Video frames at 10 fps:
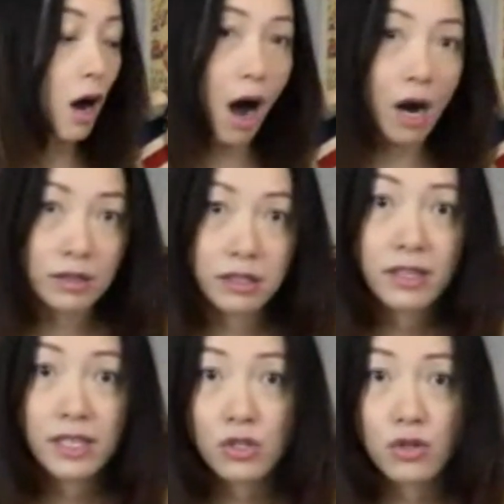are
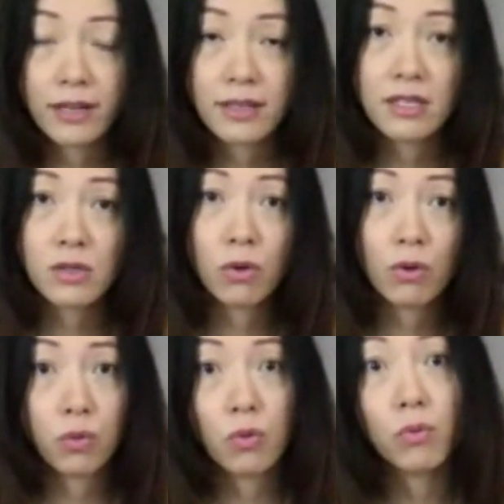learning Chinese or
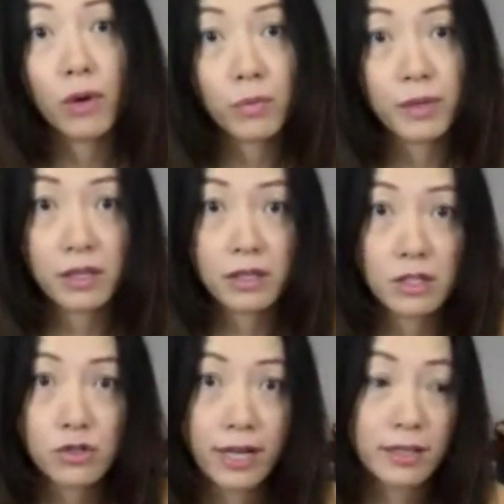who will be learning
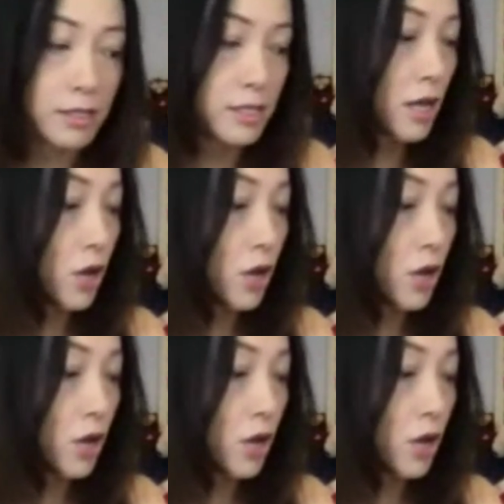Chinese.